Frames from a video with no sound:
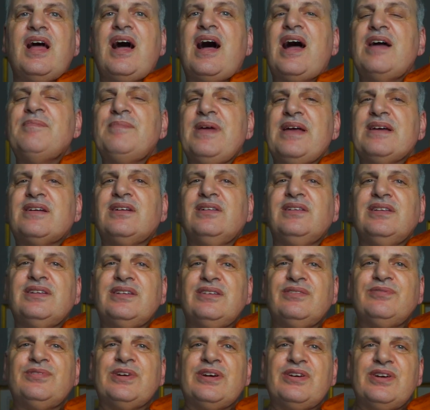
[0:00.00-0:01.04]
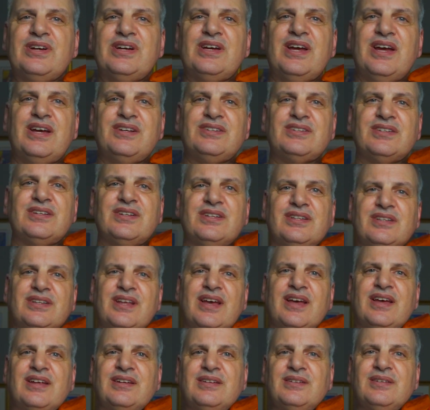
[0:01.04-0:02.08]
I make a little variation in
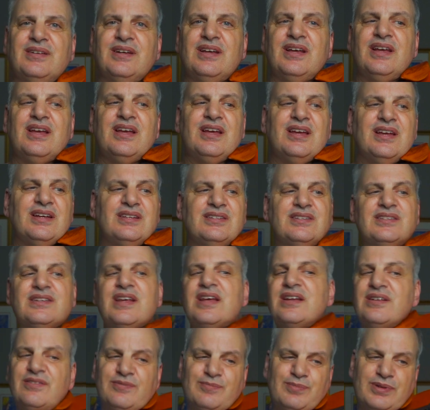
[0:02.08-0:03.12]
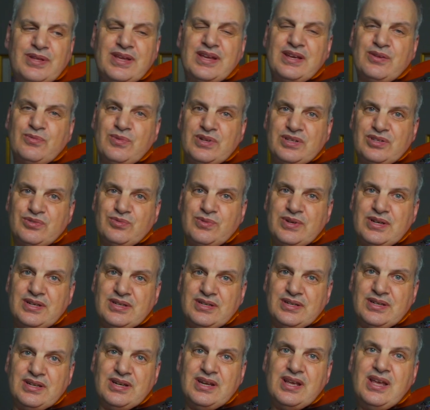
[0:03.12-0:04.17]
that. Instead of playing what's
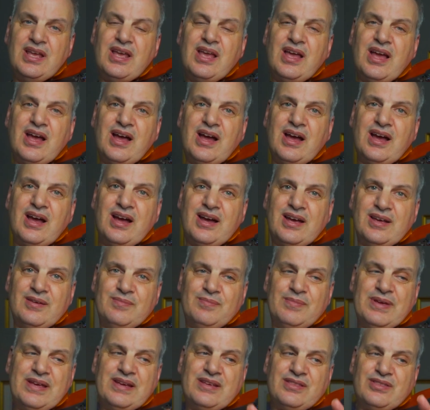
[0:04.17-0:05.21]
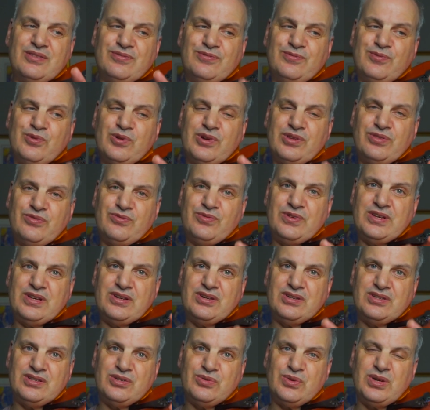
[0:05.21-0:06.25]
written, I make the fourth finger
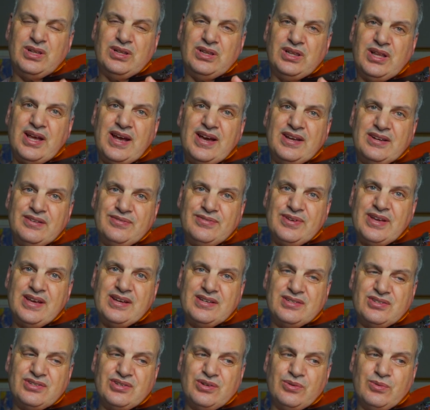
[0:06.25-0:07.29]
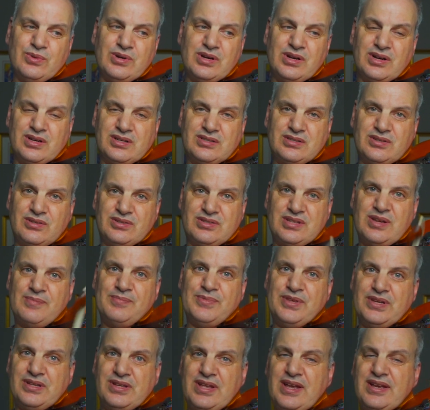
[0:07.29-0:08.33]
do a lot of extra work. So
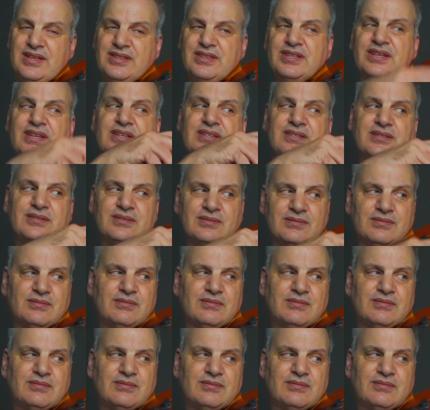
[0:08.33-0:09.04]
something like this.